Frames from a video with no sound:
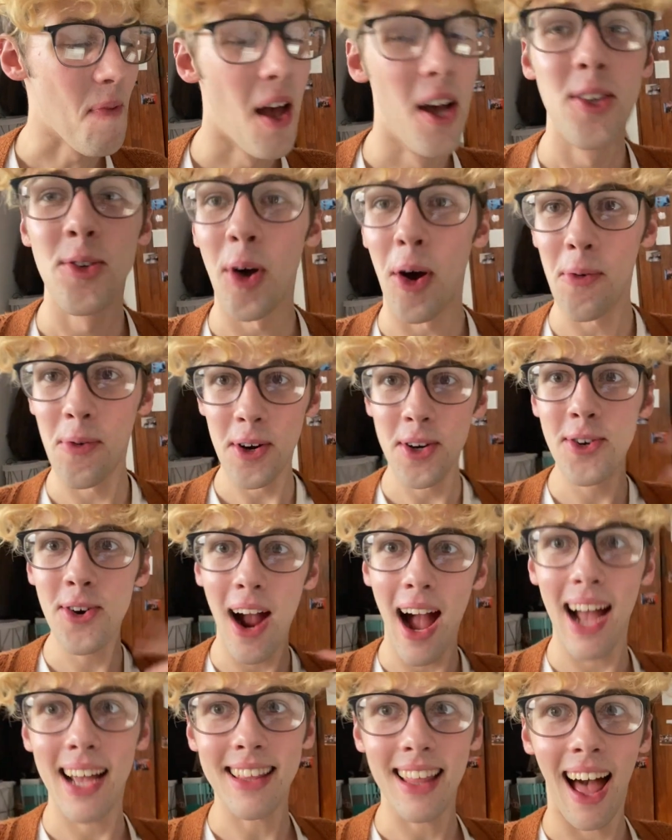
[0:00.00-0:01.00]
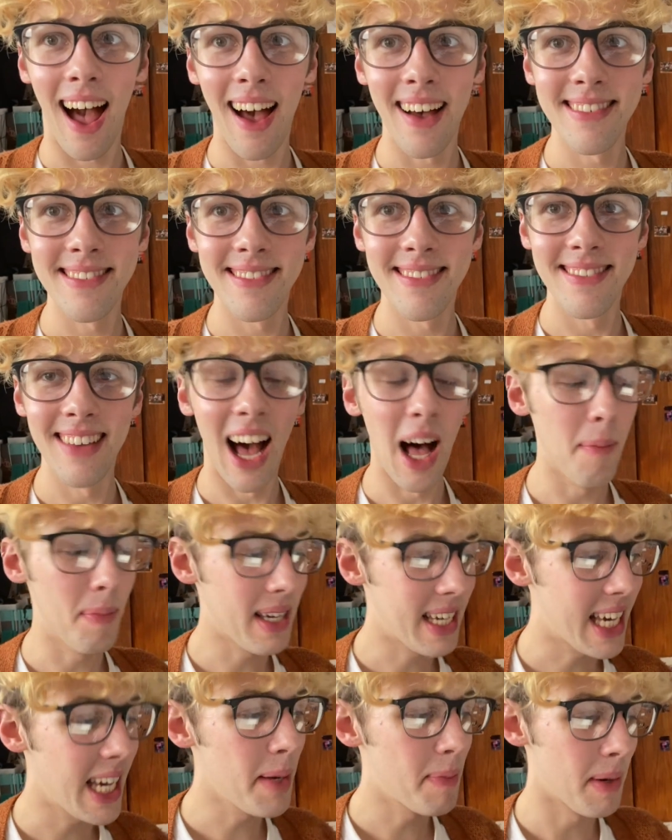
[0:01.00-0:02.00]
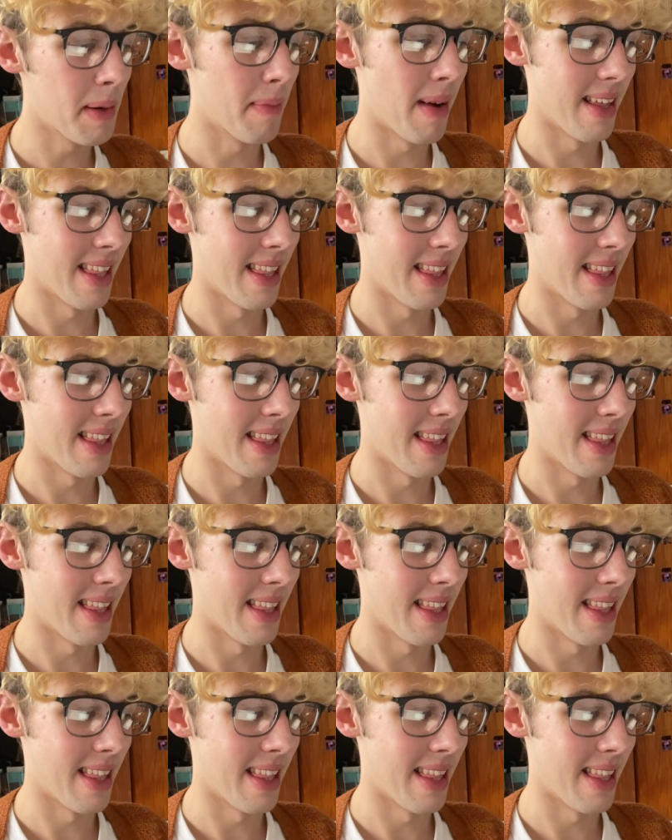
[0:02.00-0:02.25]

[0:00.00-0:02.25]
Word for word: So I'll retract that. I'll be keeping my